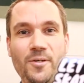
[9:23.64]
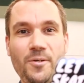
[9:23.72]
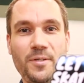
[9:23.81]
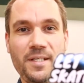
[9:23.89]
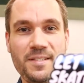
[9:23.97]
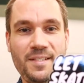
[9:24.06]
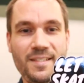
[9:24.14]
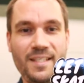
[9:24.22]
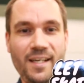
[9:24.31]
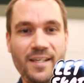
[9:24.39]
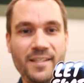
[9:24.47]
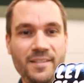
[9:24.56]
Olga's
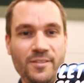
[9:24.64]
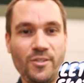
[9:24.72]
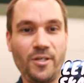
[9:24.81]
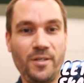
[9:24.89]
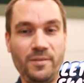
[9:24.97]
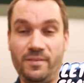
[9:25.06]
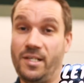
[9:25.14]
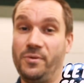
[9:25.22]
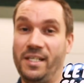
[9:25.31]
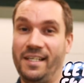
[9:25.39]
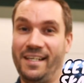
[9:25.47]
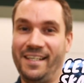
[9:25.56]
design, so I
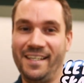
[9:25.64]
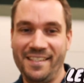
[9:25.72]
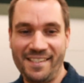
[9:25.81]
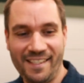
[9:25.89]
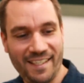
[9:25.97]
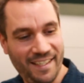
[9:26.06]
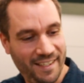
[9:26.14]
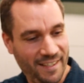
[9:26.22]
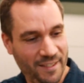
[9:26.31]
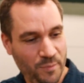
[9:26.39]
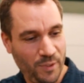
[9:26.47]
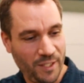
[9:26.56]
really like it.
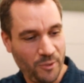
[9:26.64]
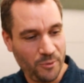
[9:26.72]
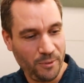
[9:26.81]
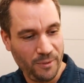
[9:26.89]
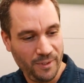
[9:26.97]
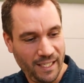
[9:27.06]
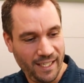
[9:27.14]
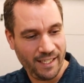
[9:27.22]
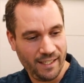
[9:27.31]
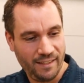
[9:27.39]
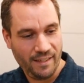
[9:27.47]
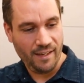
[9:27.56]
It's pretty cool.
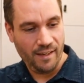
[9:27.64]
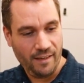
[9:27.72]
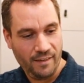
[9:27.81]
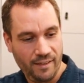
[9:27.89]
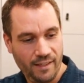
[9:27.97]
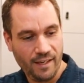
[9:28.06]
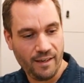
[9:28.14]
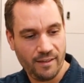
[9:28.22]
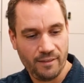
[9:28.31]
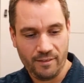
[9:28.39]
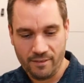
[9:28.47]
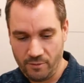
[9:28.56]
And
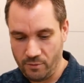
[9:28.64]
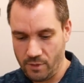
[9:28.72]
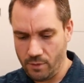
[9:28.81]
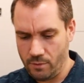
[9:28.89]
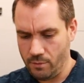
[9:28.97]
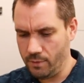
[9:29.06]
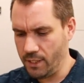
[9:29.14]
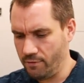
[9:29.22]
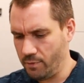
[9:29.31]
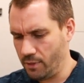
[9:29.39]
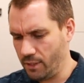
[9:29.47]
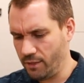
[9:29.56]
yeah, we
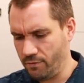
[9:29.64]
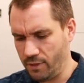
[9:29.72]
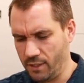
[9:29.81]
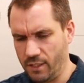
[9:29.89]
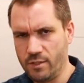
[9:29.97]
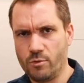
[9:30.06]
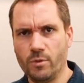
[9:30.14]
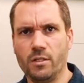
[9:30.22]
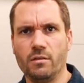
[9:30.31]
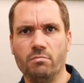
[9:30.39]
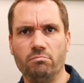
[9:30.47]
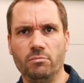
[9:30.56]
have been giving these
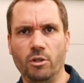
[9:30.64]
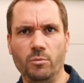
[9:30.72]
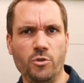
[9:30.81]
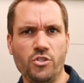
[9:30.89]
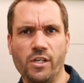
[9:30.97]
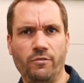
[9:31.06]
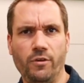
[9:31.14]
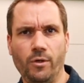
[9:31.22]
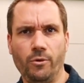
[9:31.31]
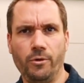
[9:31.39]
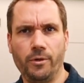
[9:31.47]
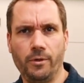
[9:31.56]
with almost
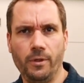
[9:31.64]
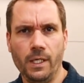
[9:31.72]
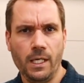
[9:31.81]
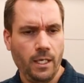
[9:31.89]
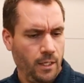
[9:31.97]
every order.